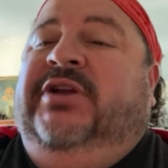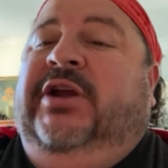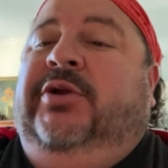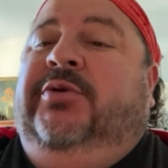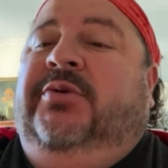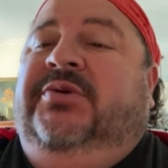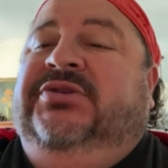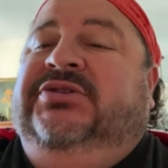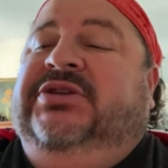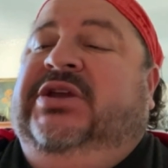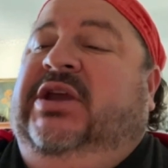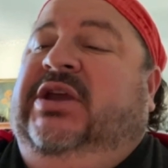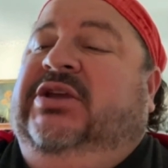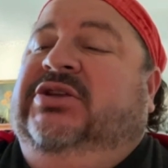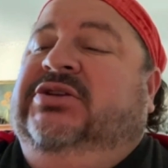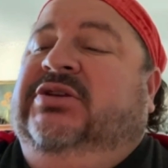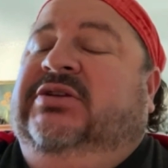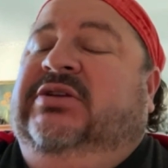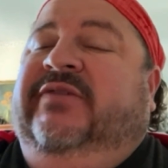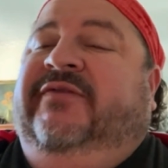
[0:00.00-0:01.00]
I grow
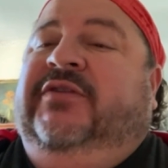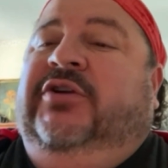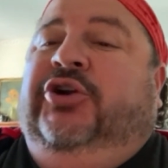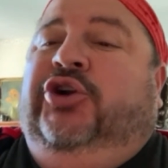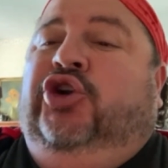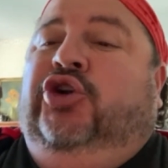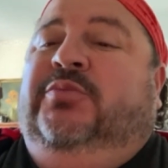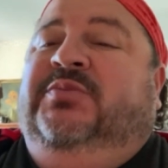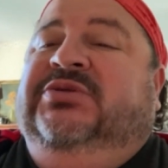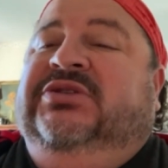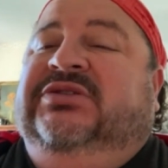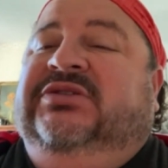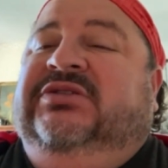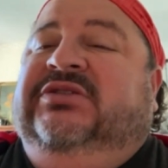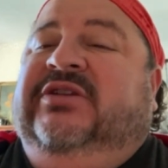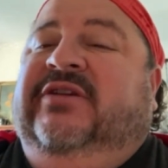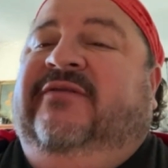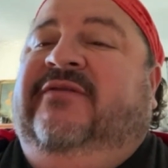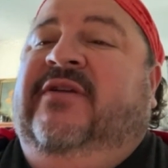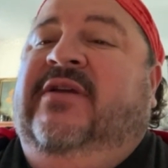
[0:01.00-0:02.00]
sage and different herbs and
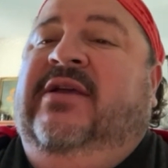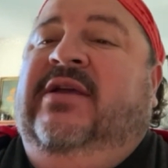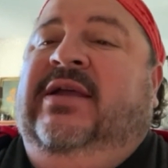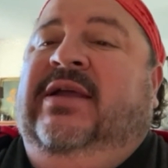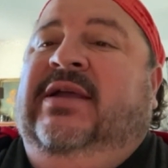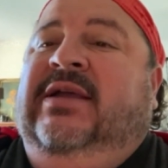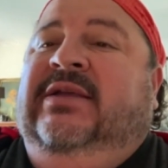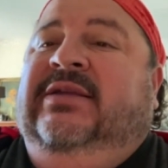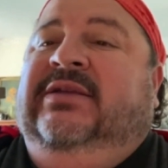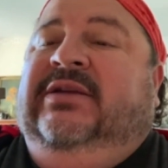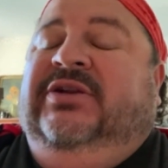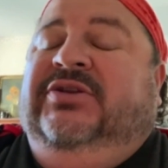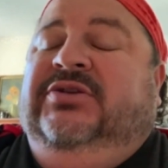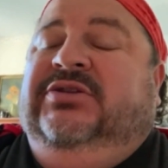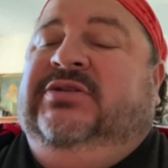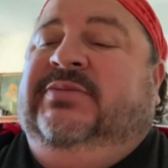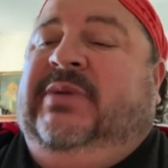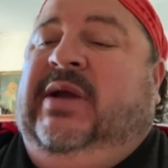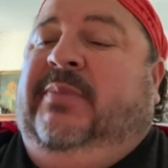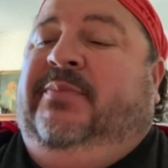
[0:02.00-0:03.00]
stuff that I
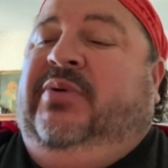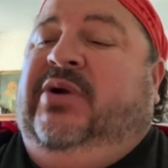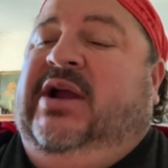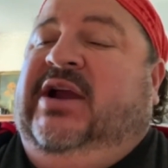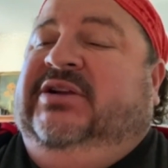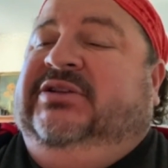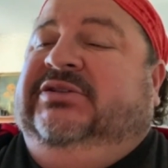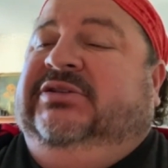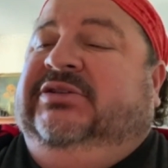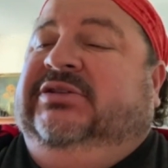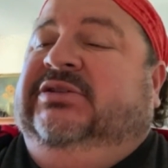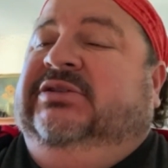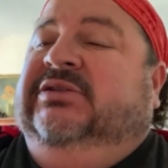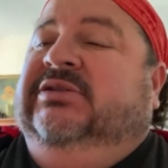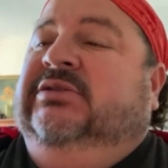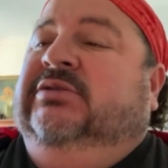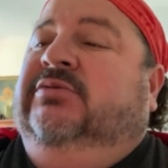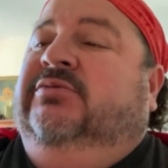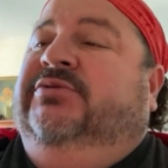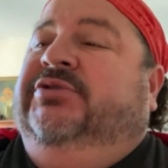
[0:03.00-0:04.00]
use in my practice
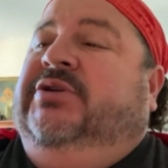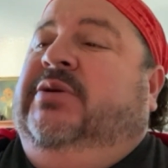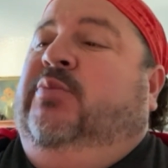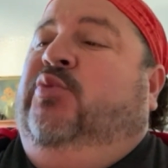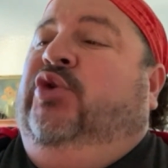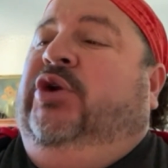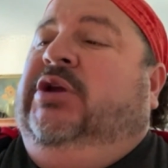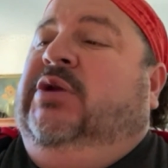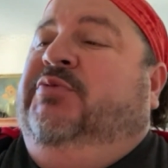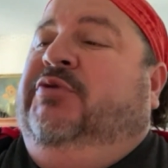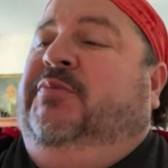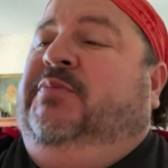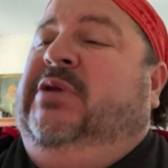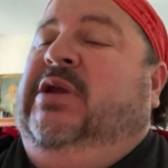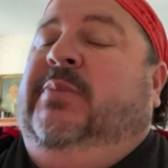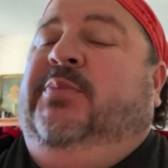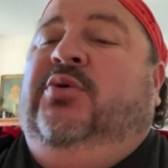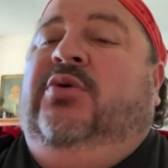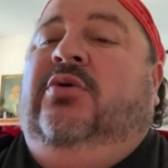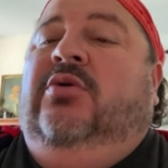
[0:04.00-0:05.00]
when I'm working with
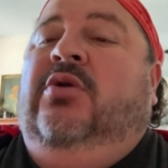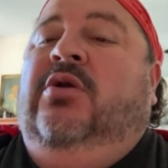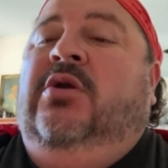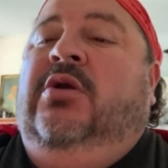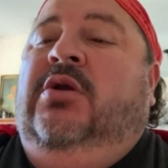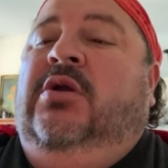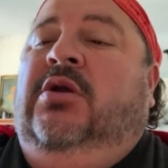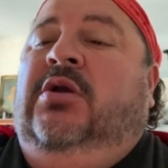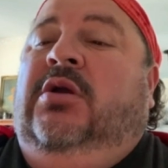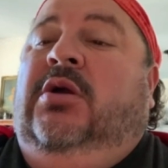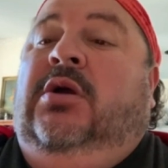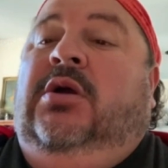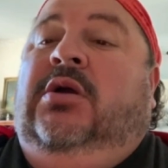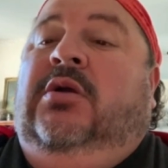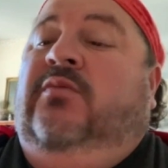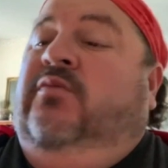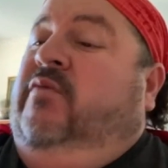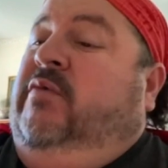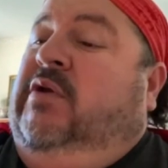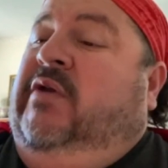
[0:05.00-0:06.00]
people.
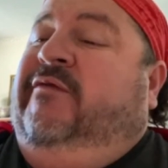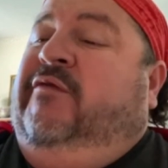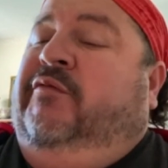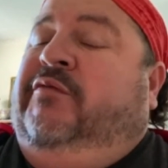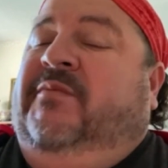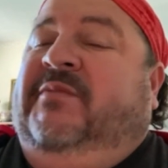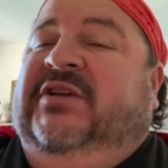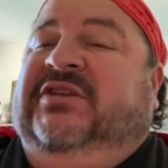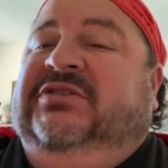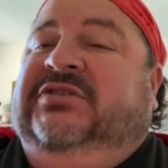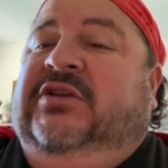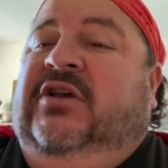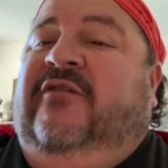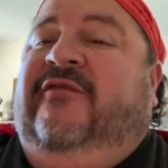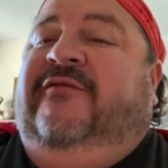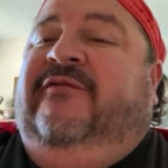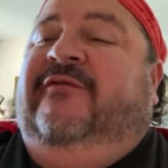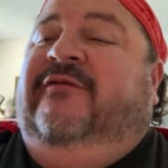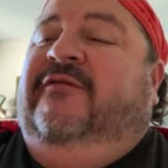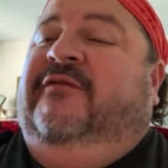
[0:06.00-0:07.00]
Even for
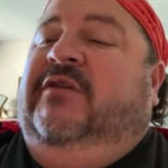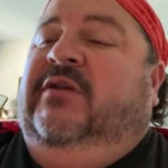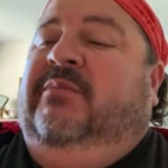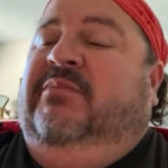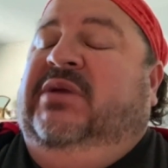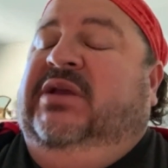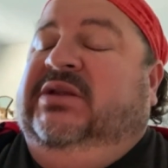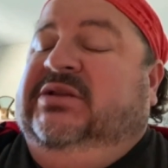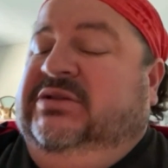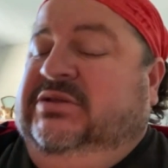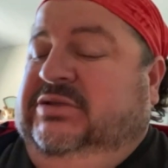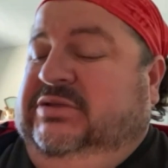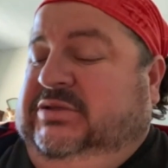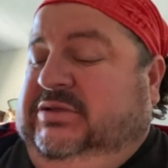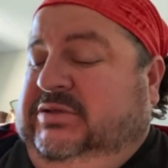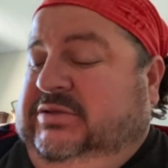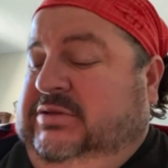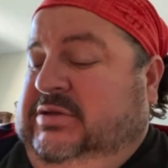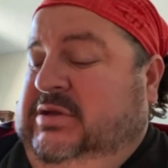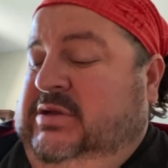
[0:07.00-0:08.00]
myself, for the
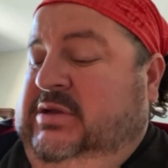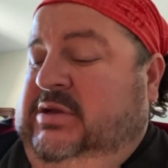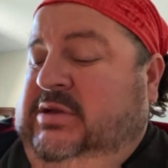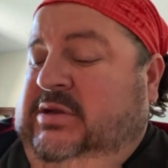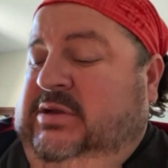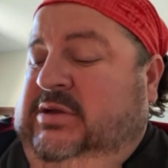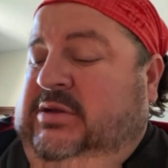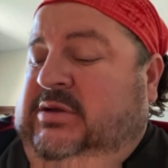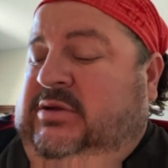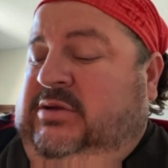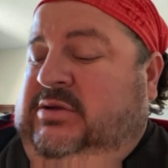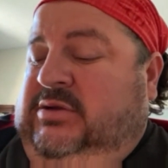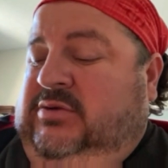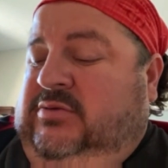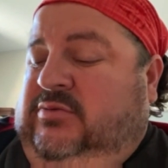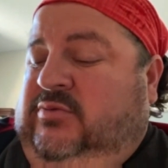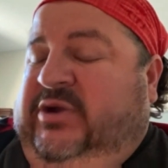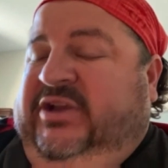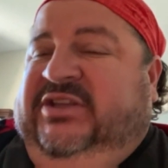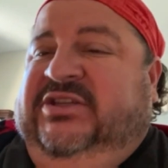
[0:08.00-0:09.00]
mints and
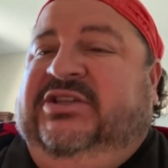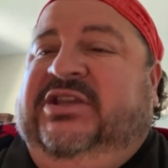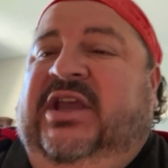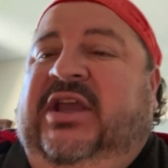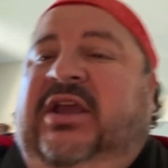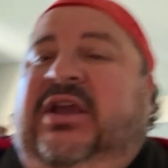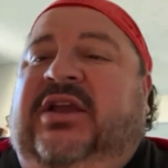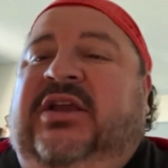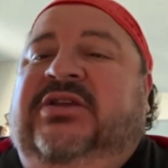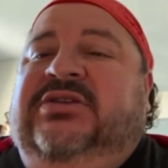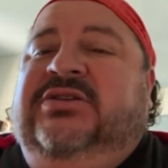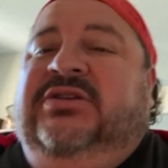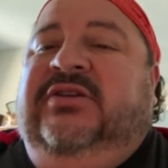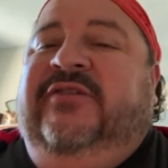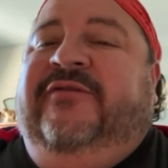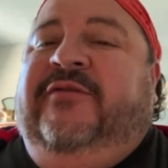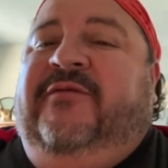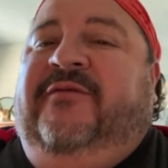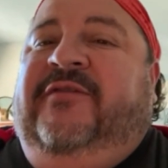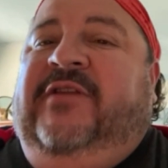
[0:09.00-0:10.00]
white sage and
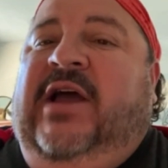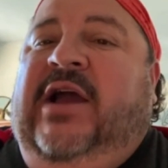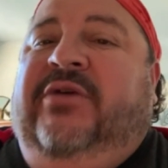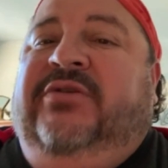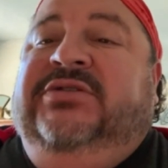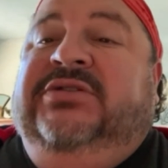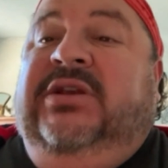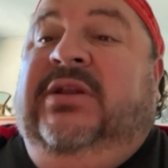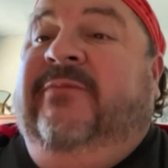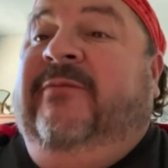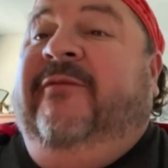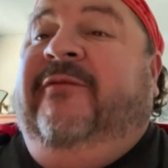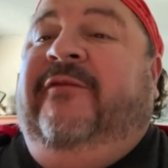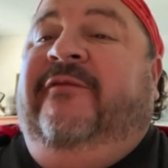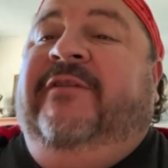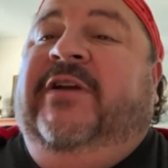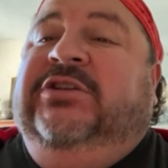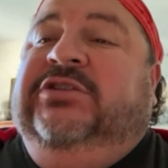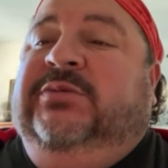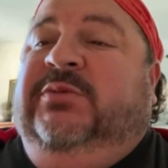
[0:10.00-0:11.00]
different flowers, and even
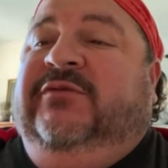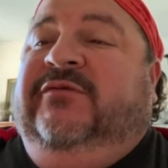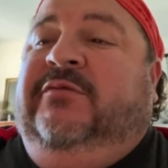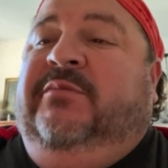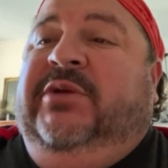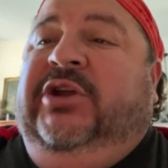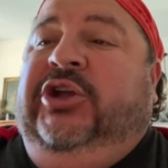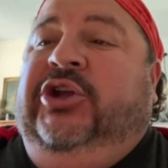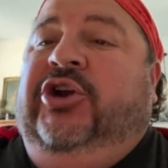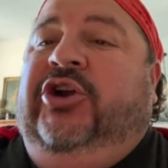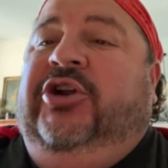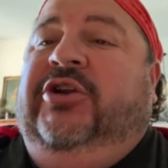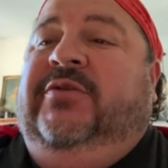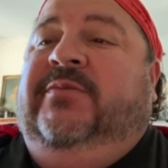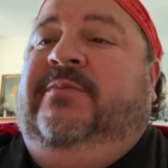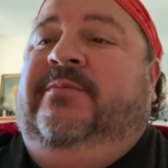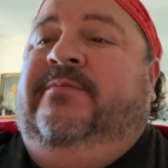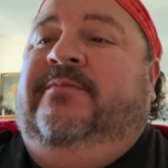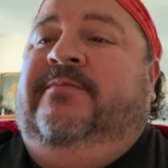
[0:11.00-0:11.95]
for vegetables for my garden.